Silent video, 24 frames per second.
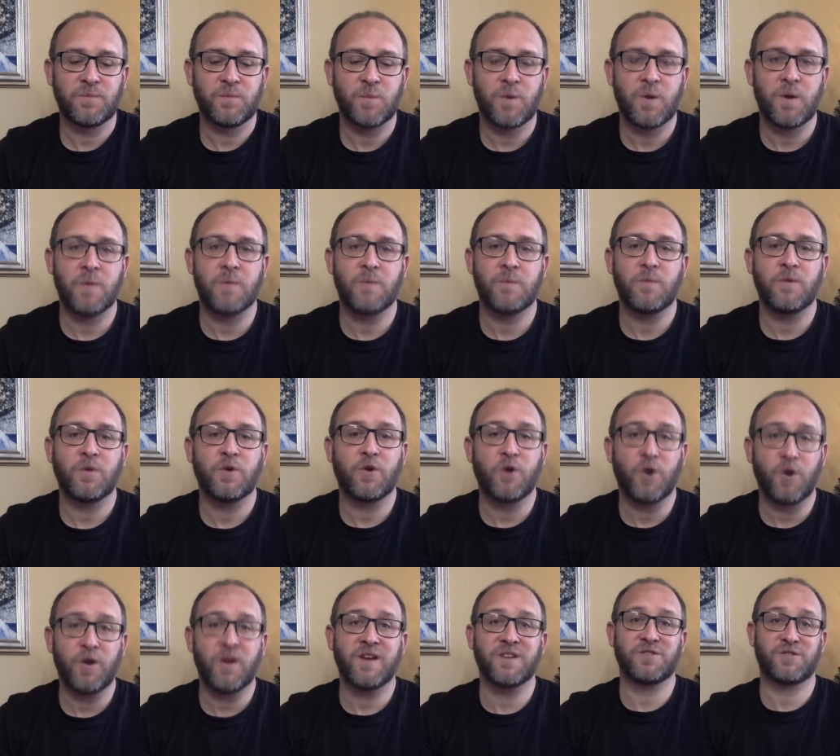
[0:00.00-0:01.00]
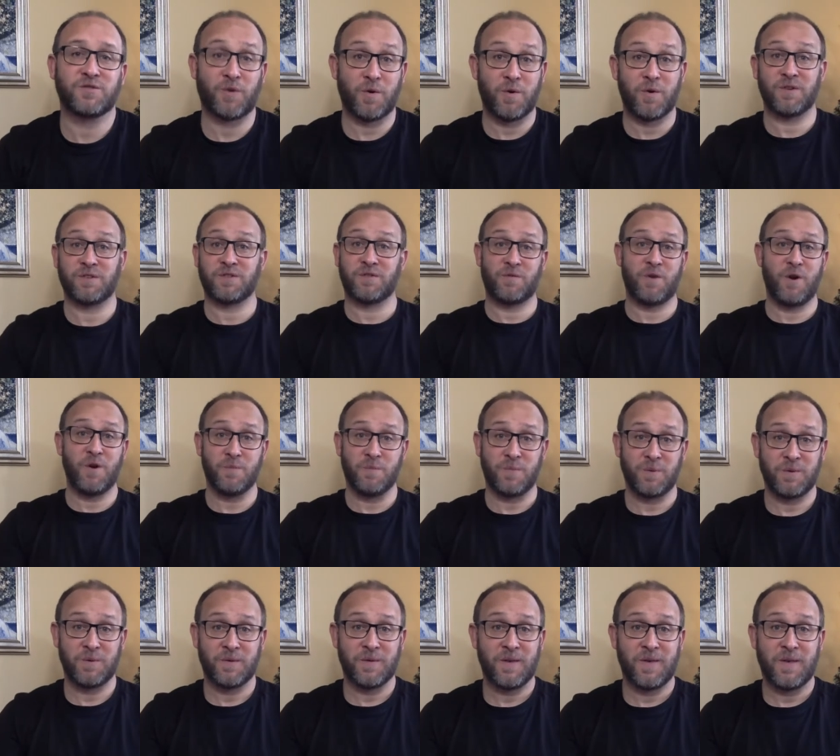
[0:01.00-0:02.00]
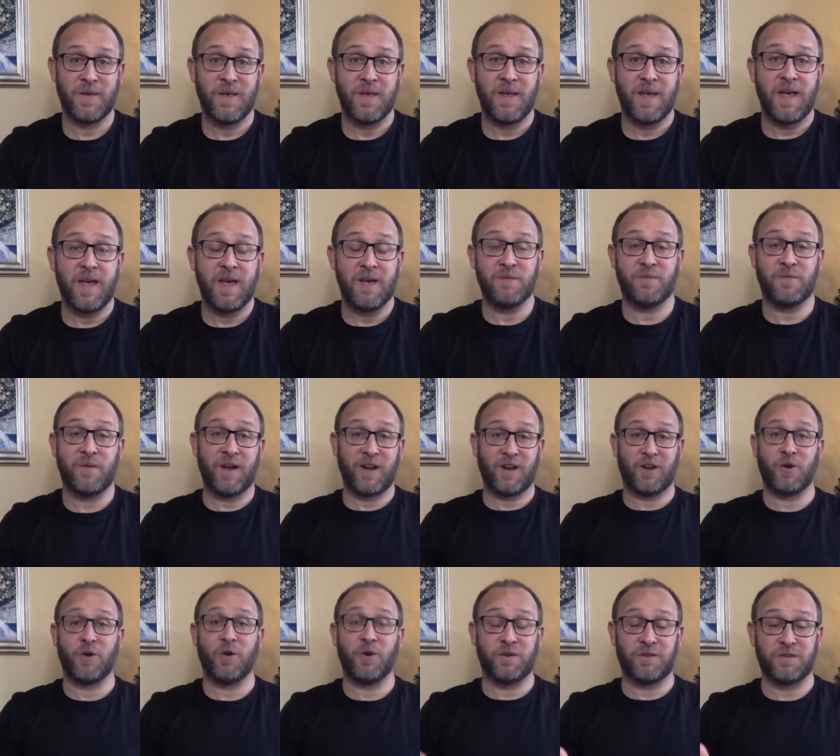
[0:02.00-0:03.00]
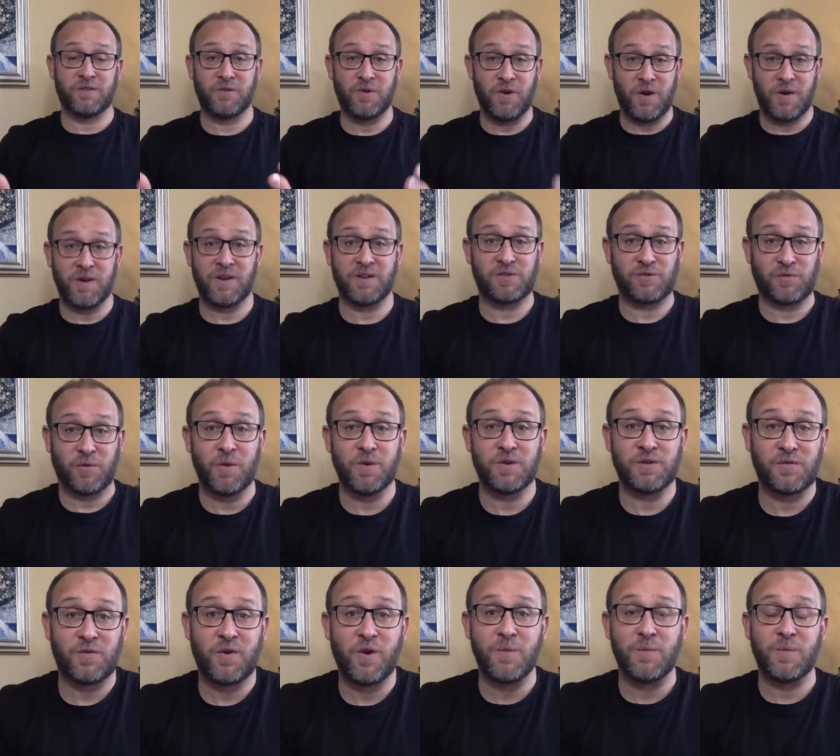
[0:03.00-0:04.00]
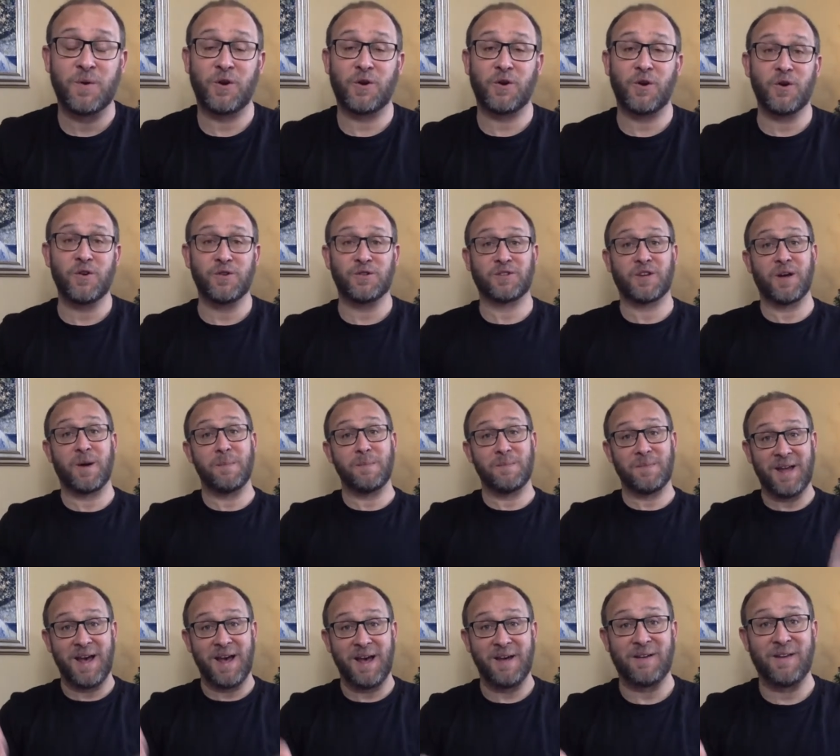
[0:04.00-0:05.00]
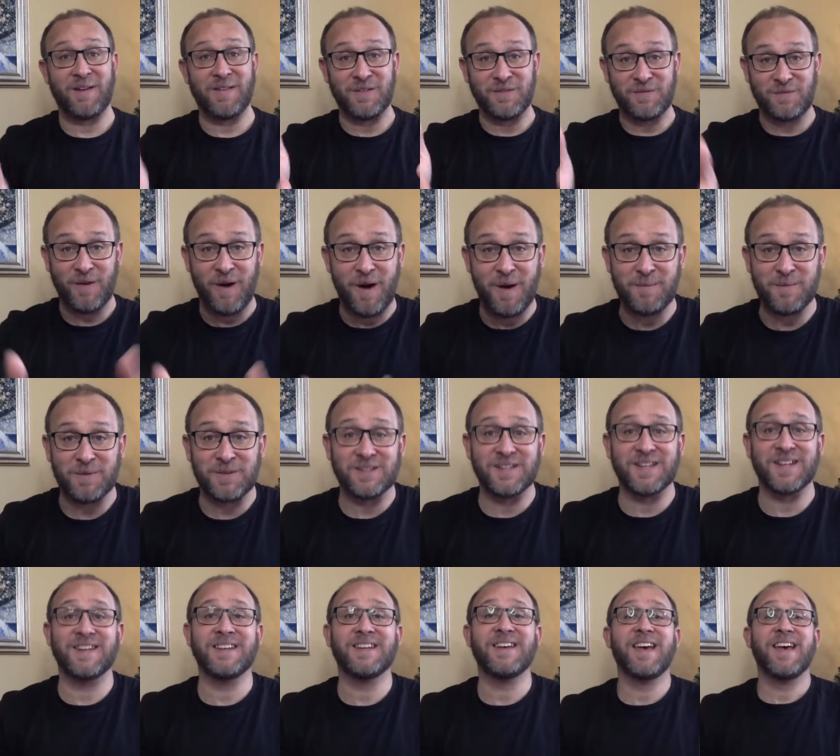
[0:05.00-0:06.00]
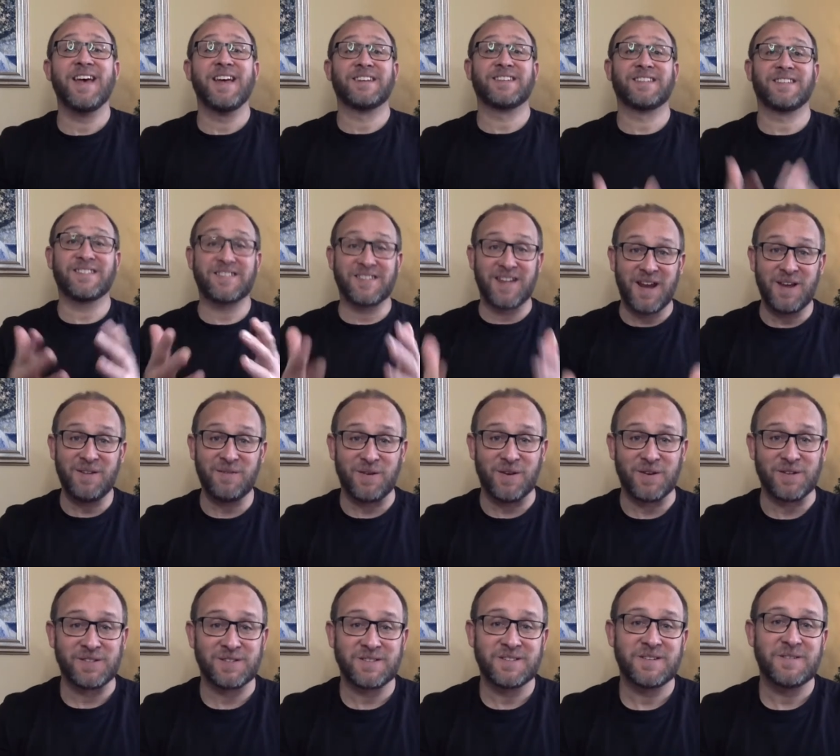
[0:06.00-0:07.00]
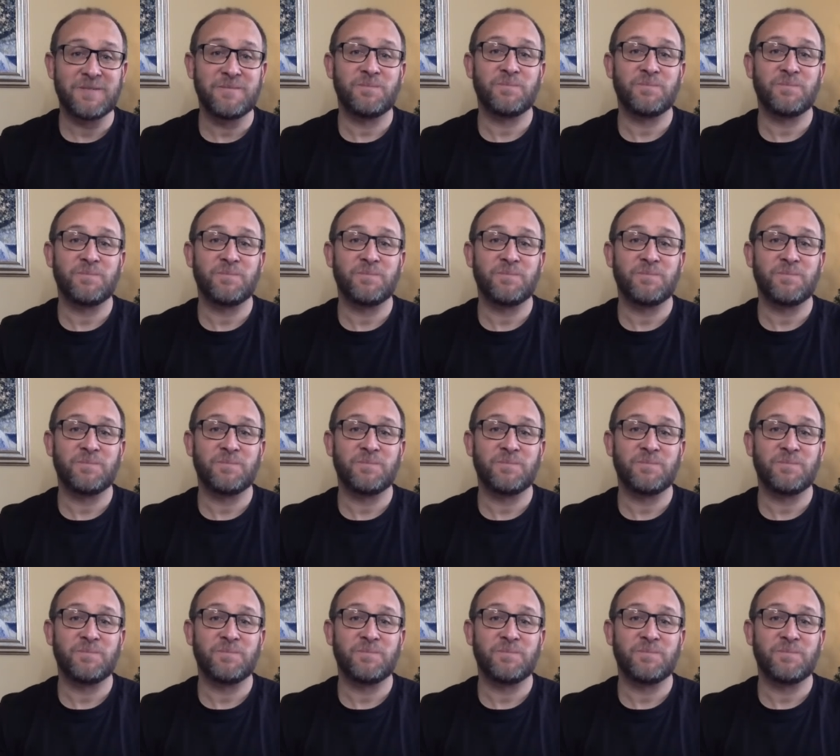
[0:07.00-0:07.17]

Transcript: Well, God has thrown us a rope. In fact, God not only has thrown us a rope, but God has come down like the fireman did to save us.